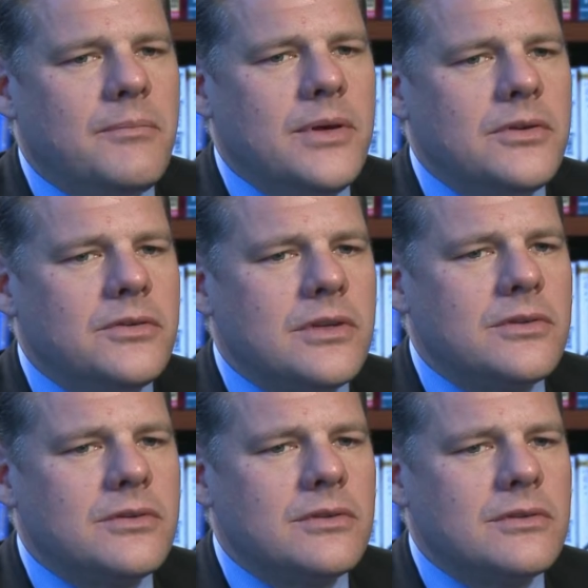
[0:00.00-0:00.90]

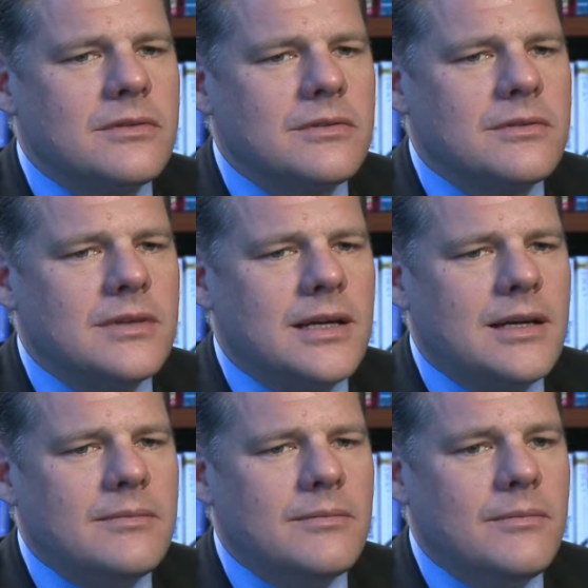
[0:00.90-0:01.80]
business
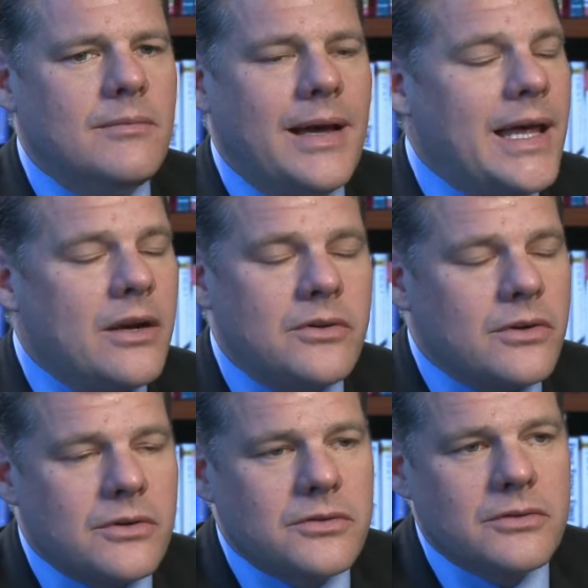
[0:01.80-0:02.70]

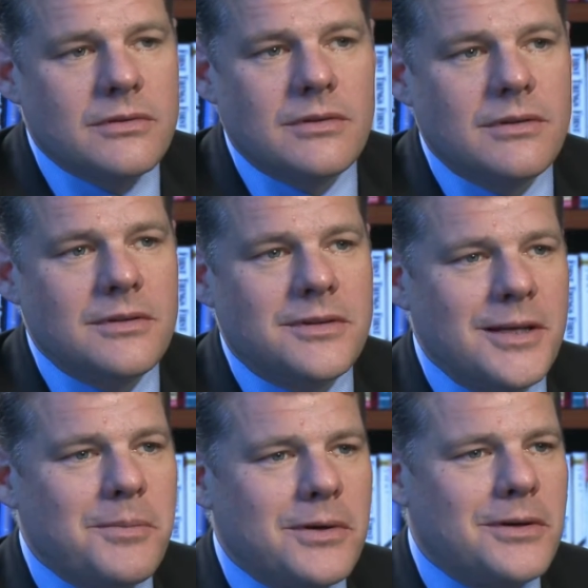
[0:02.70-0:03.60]
manager's
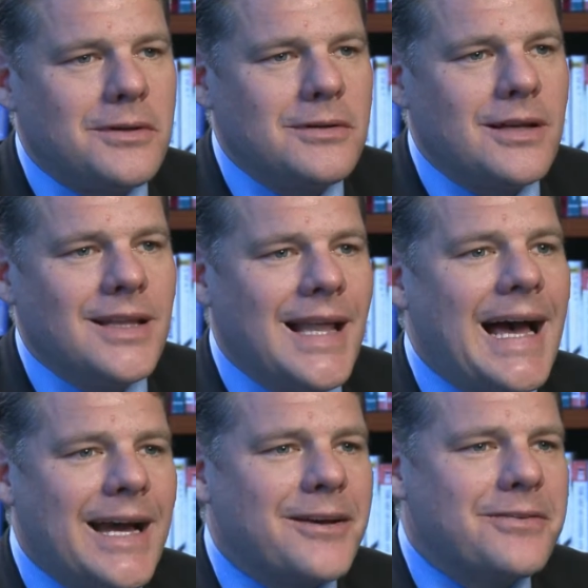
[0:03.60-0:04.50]
typical
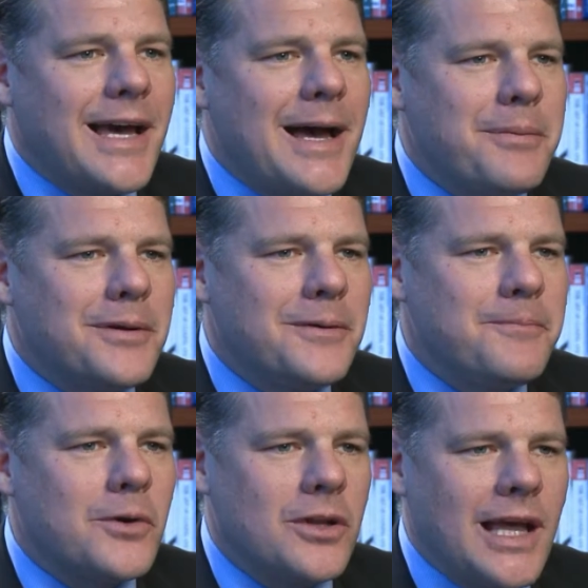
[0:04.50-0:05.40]
lack of capital
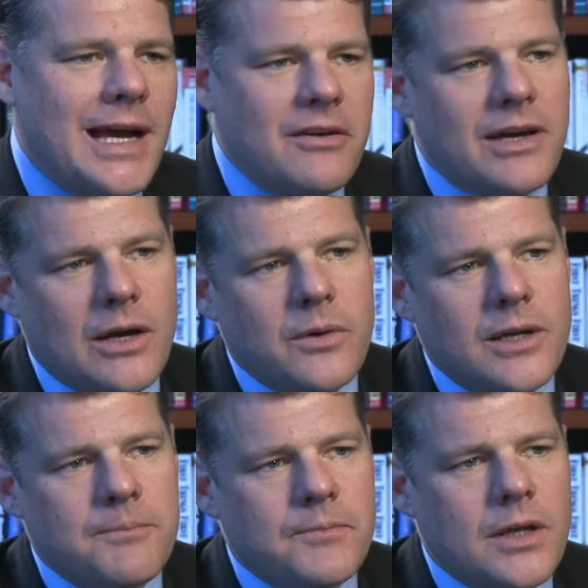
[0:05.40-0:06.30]
or lack of
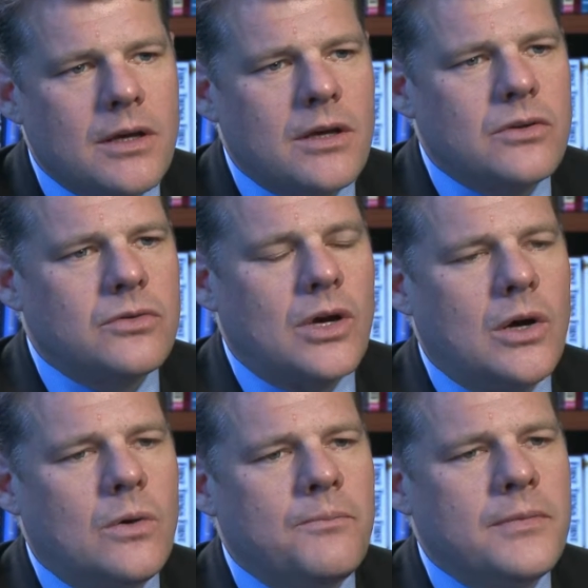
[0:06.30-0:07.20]
equity.
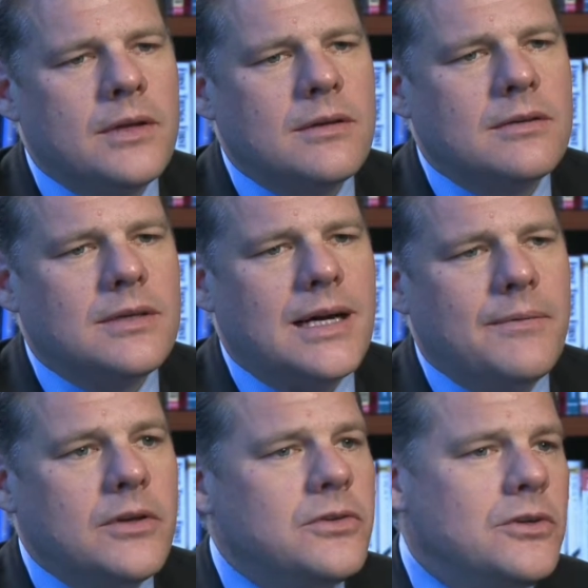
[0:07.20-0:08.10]
So
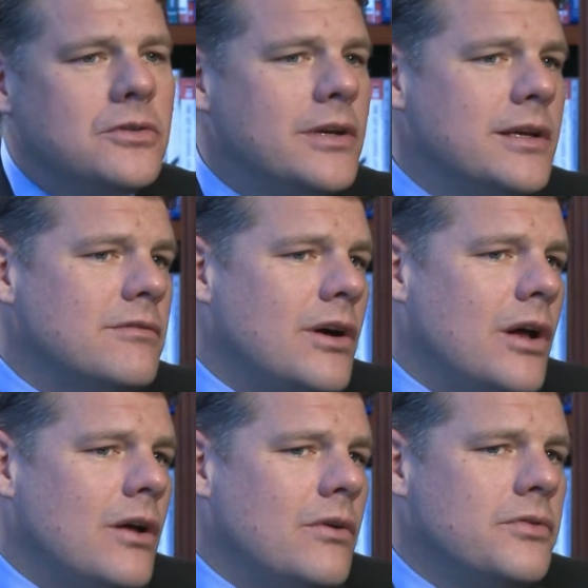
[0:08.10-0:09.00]
this usually
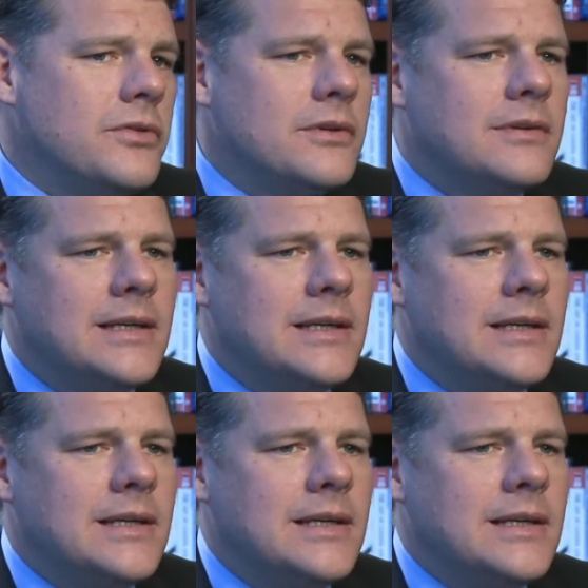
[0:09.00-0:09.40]
involves